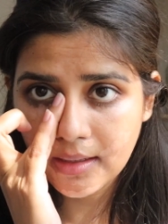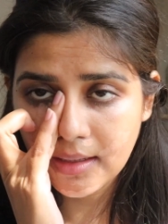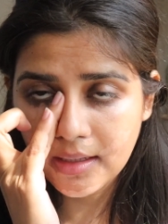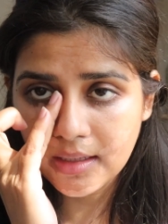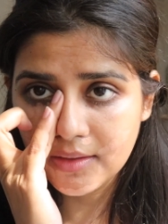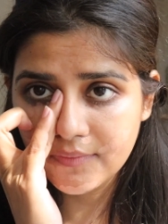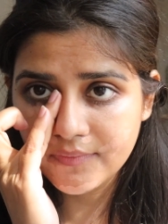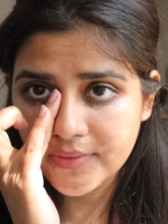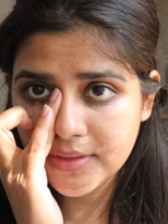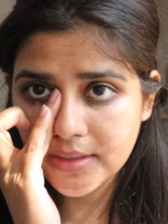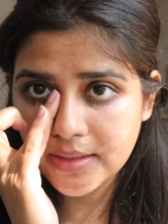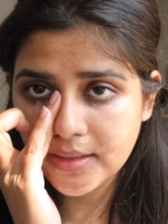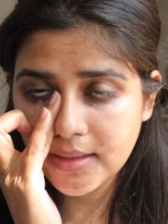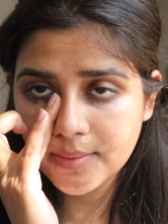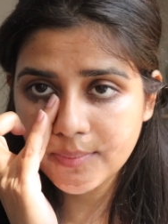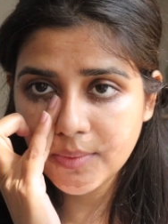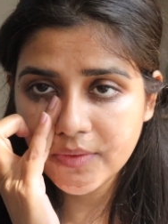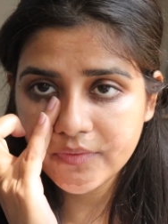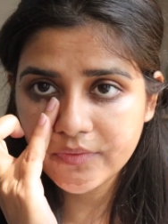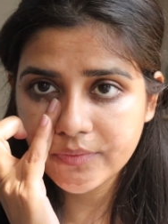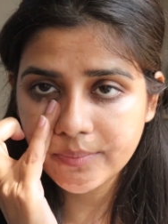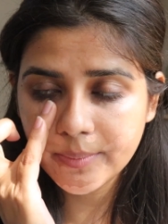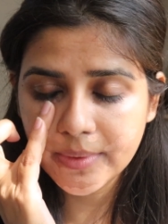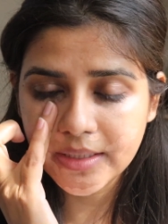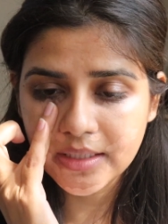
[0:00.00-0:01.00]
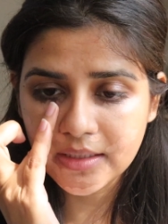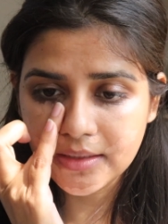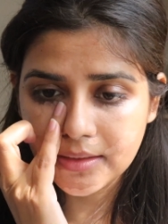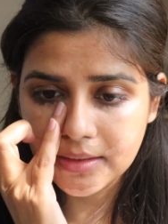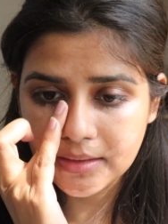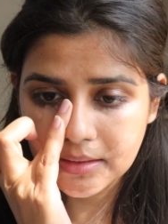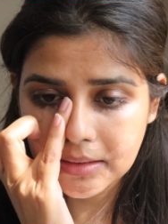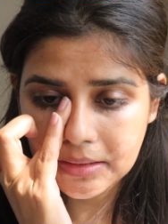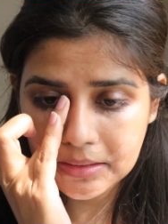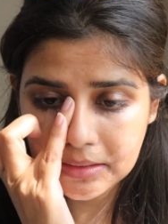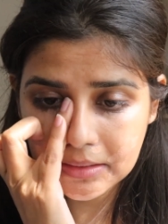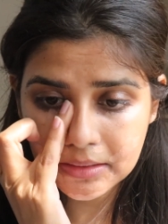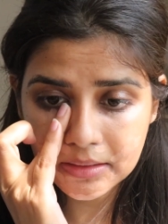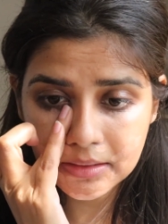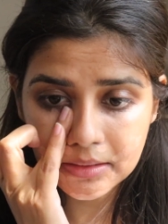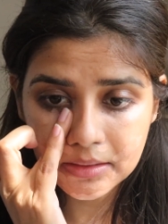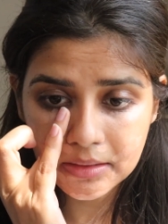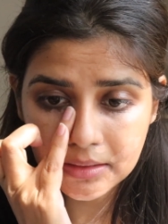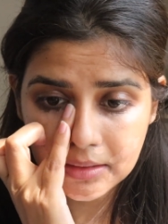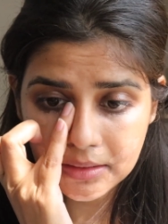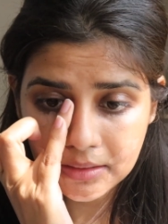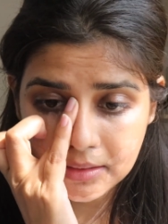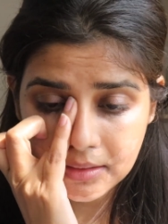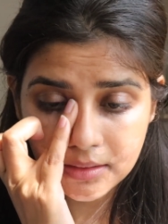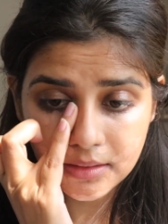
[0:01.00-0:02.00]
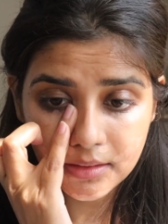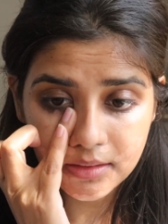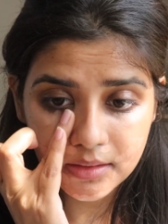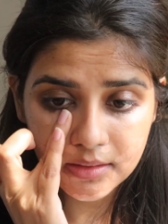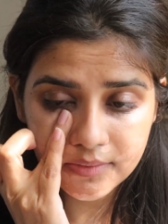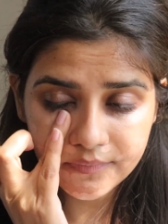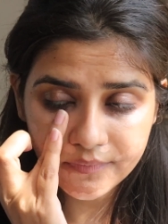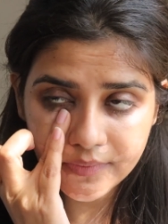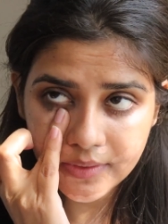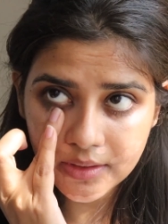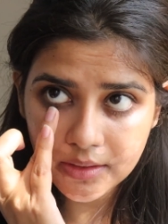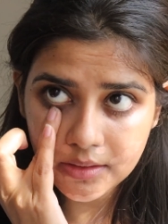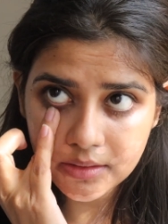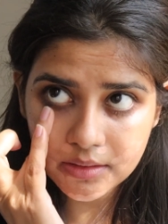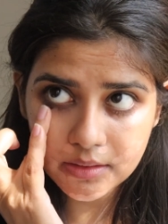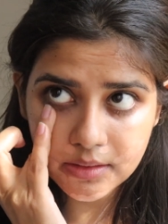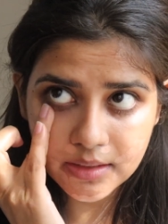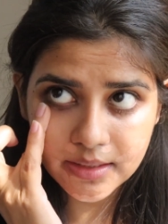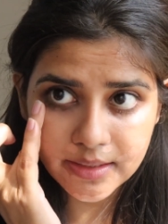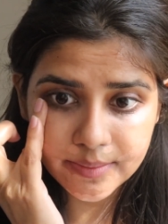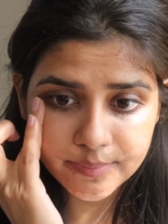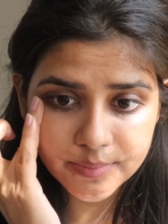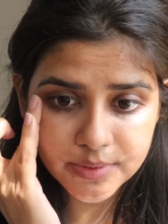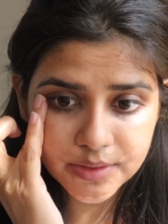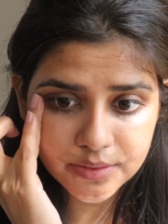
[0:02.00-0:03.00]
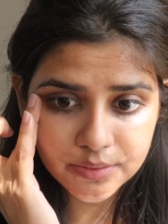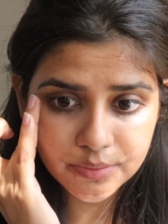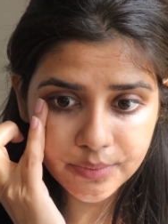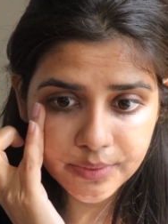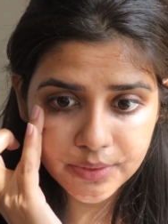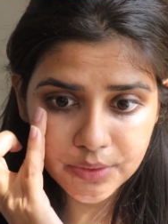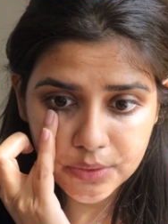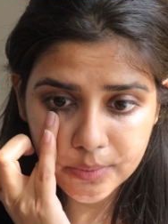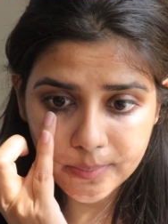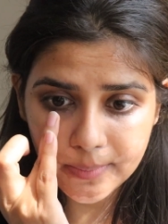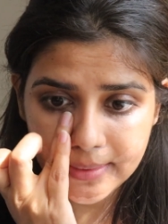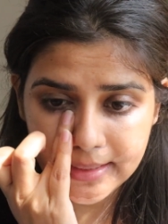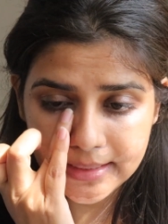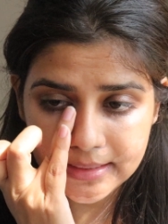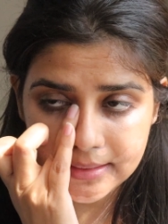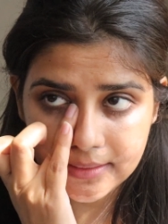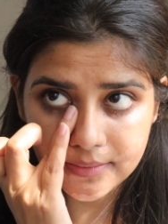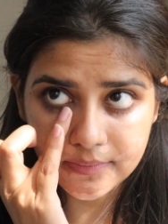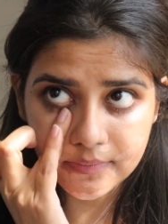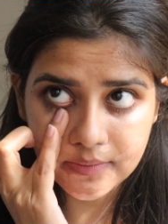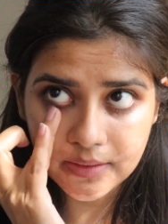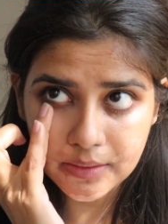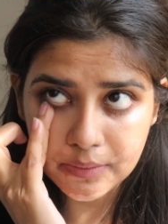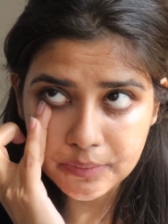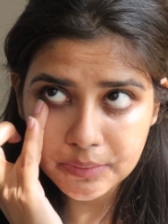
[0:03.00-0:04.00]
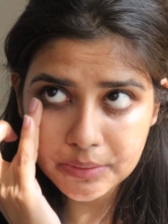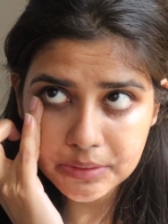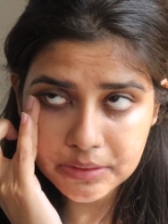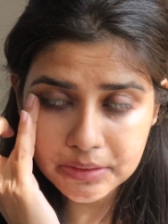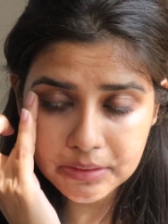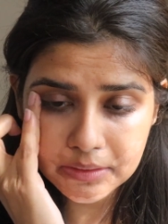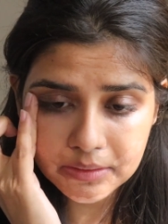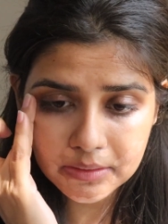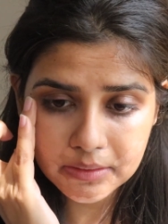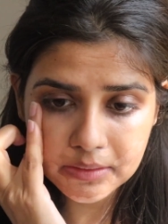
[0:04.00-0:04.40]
And with the help of my ring finger, I'm just going to blend this out.